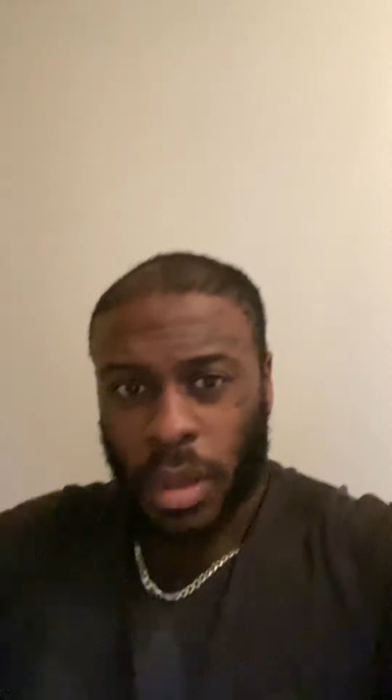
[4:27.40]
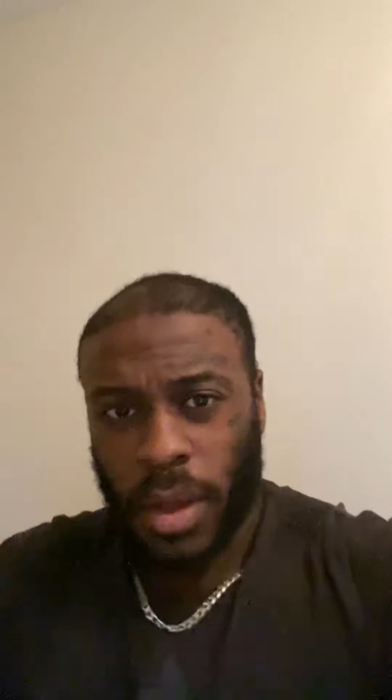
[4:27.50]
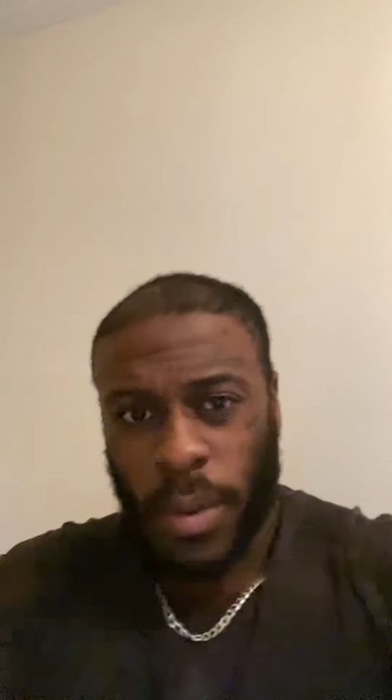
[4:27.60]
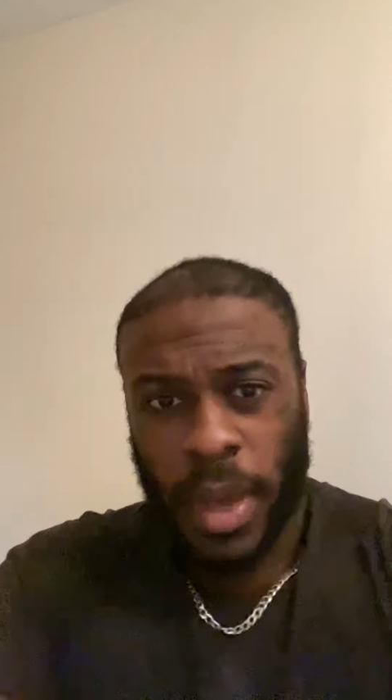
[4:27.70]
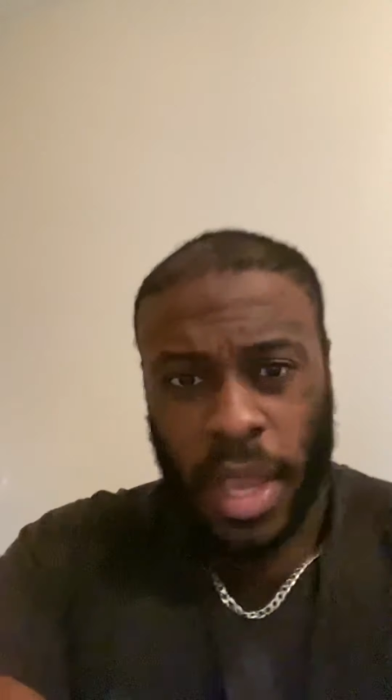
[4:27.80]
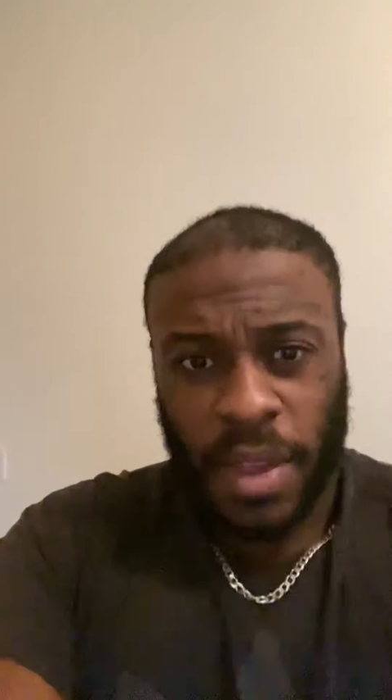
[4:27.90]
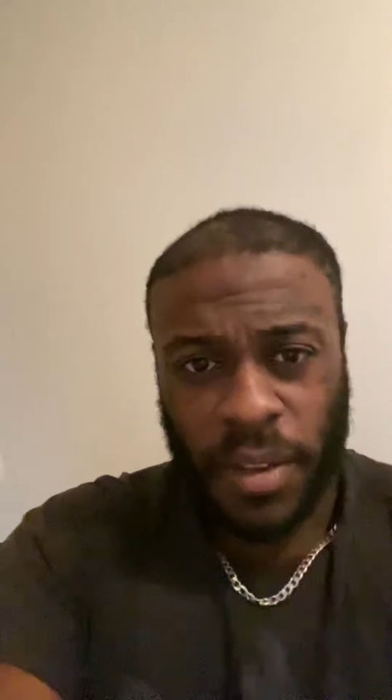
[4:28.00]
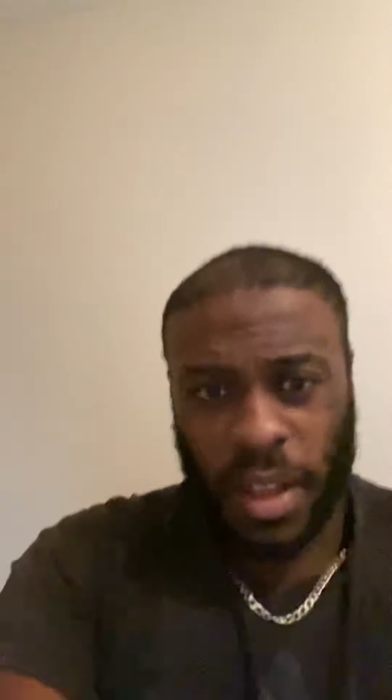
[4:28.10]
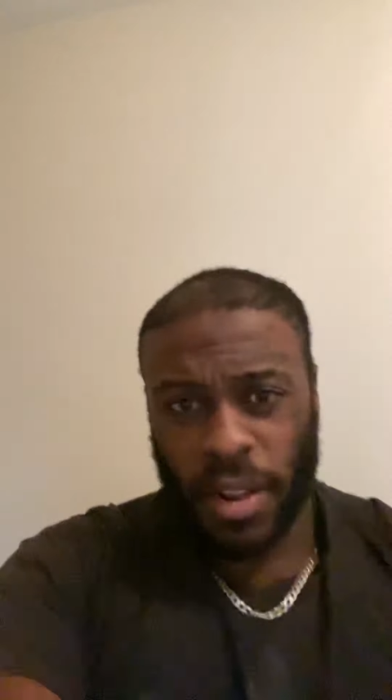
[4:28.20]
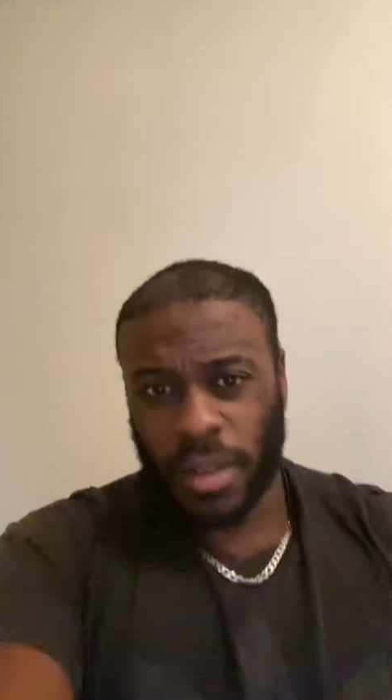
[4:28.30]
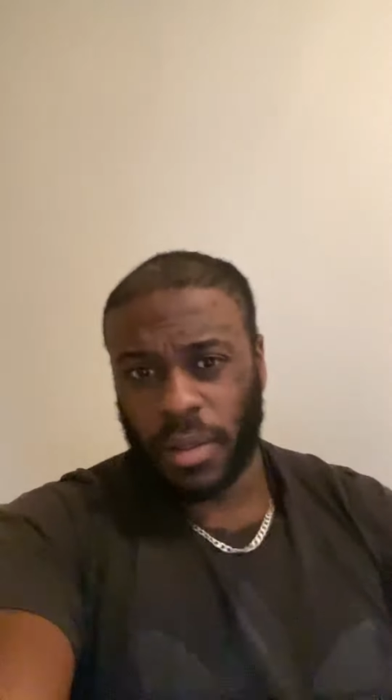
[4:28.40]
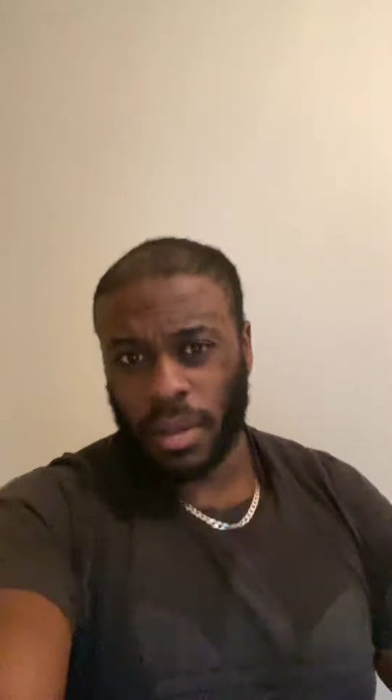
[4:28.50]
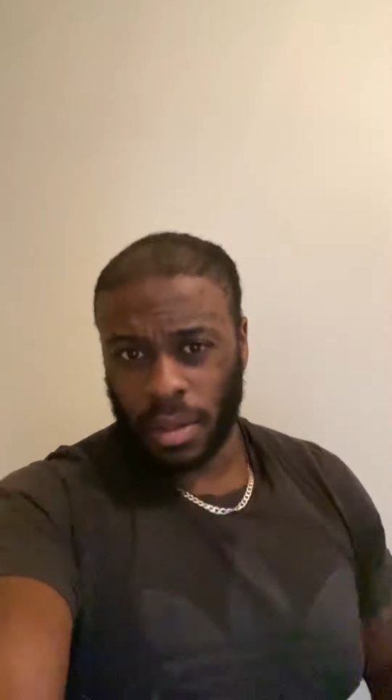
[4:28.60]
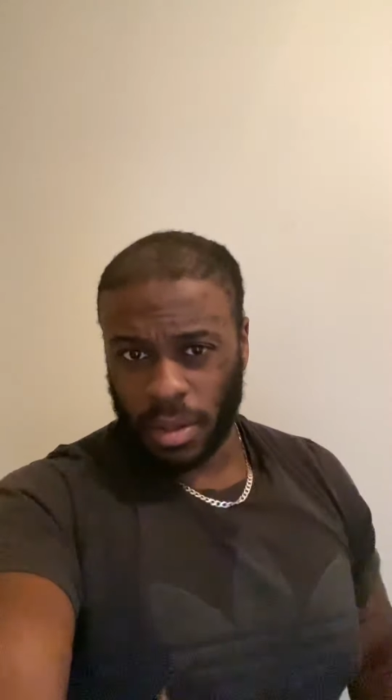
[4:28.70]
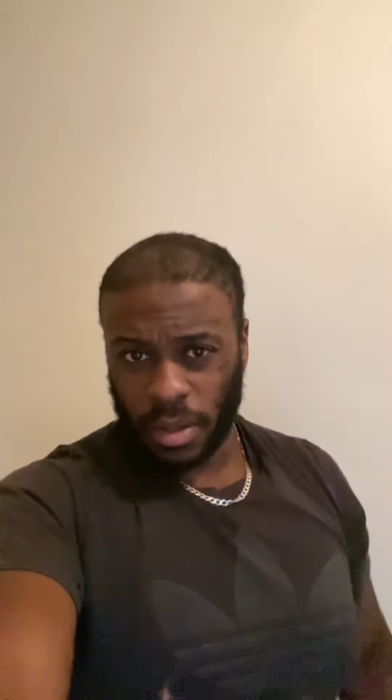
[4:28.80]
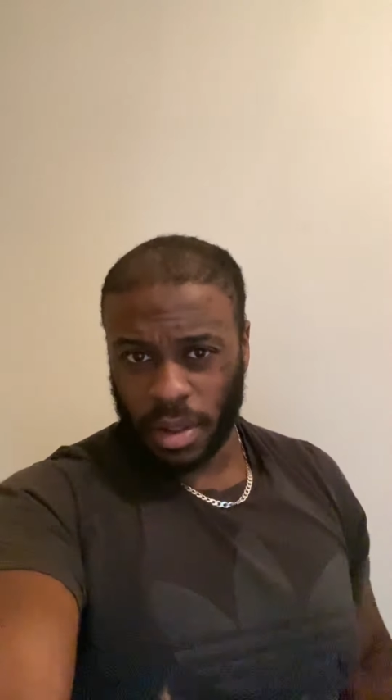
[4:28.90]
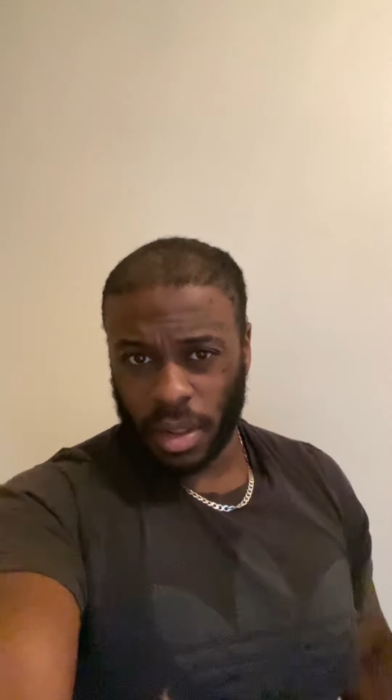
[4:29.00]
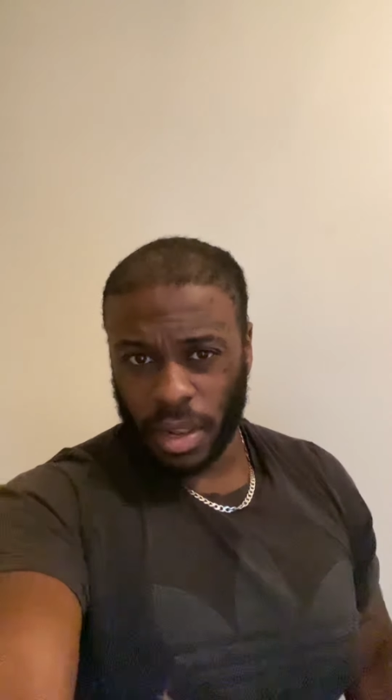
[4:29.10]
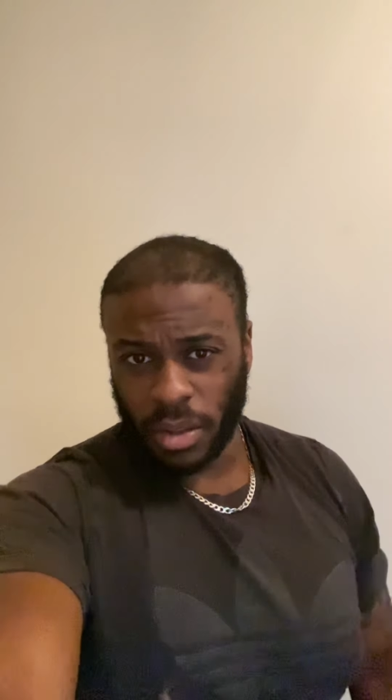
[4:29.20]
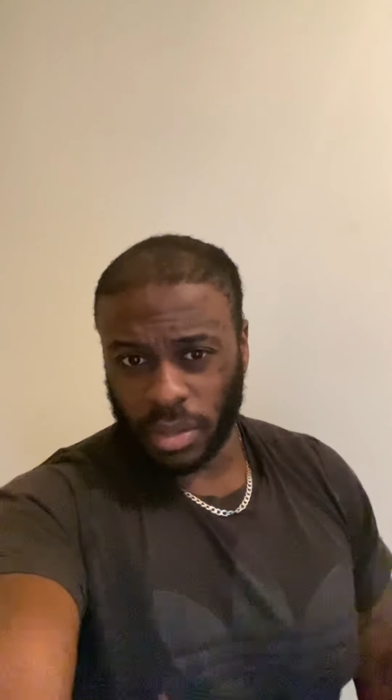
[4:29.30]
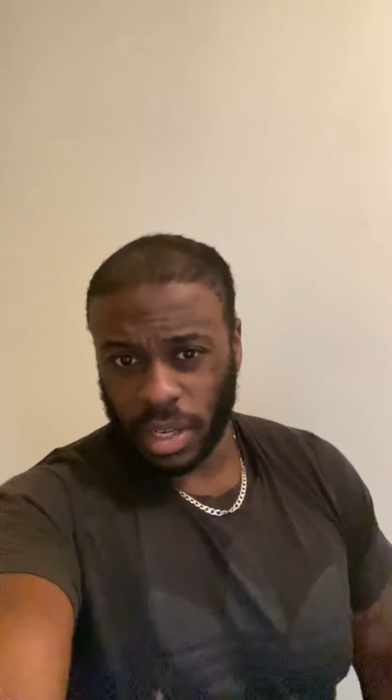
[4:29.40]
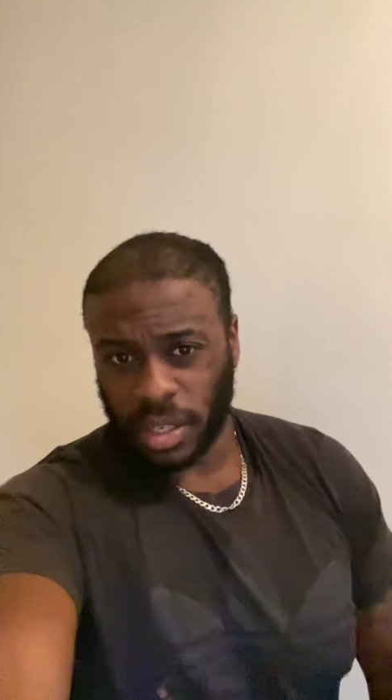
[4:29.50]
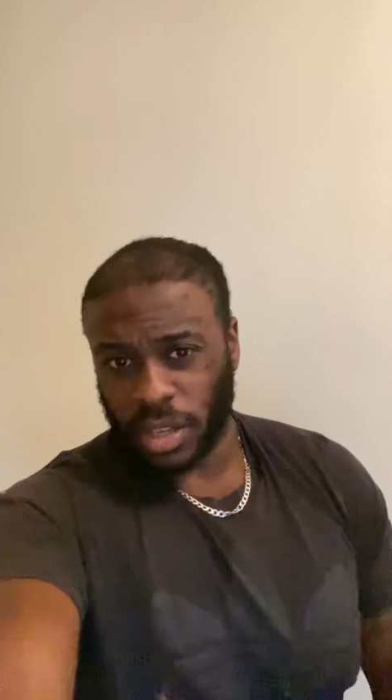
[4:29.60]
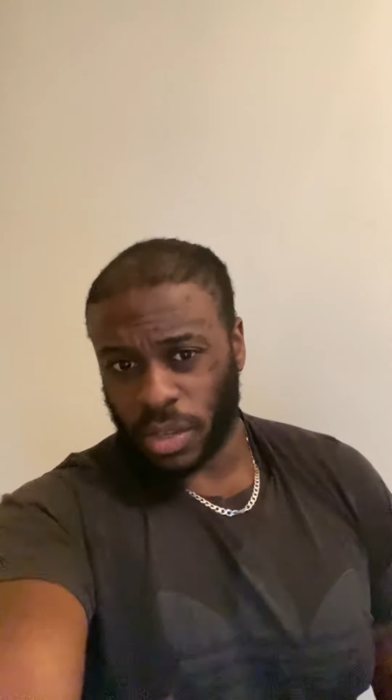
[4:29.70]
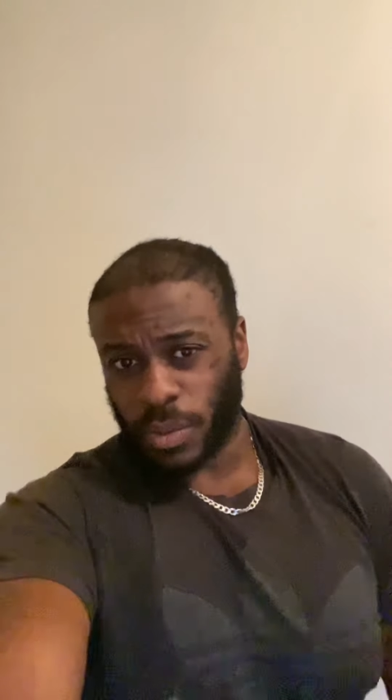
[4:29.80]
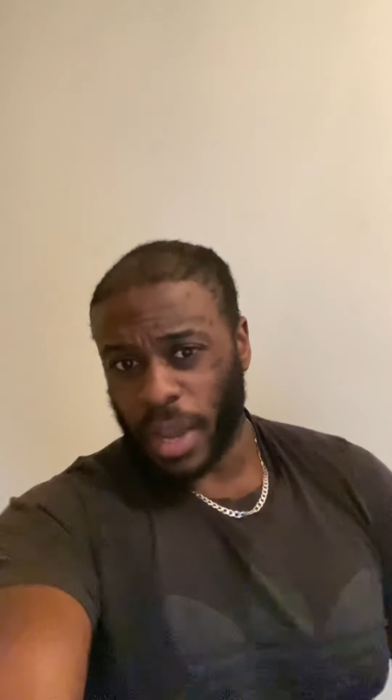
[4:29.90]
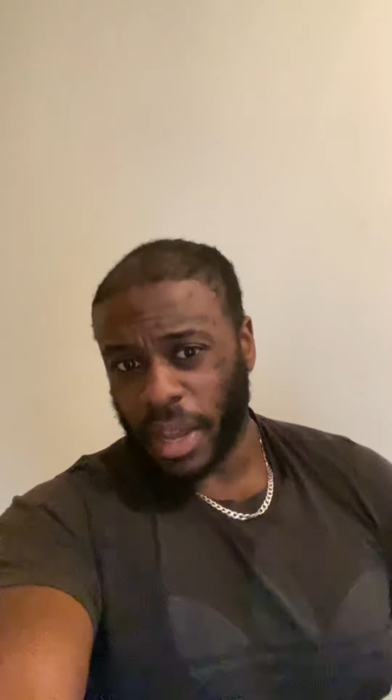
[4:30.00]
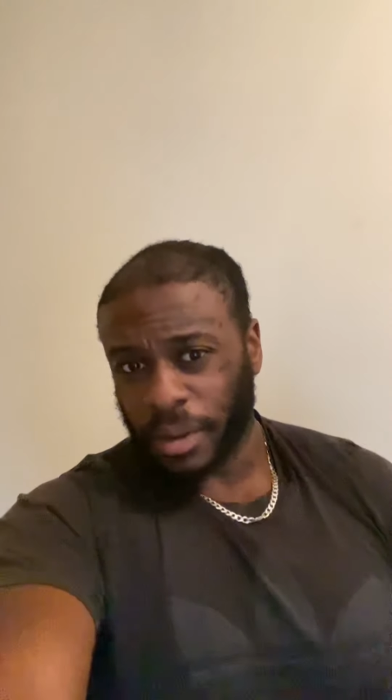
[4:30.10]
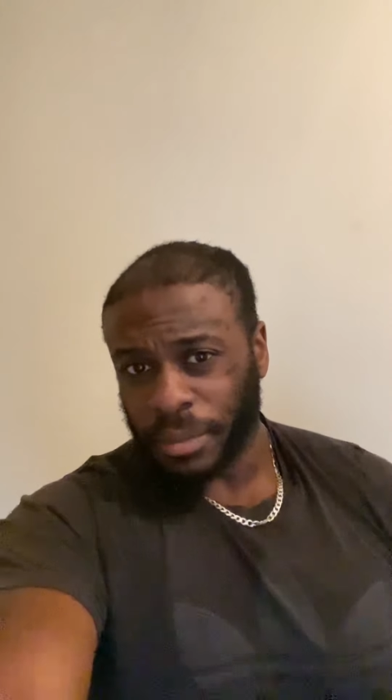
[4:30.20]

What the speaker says: We give it a little distance away.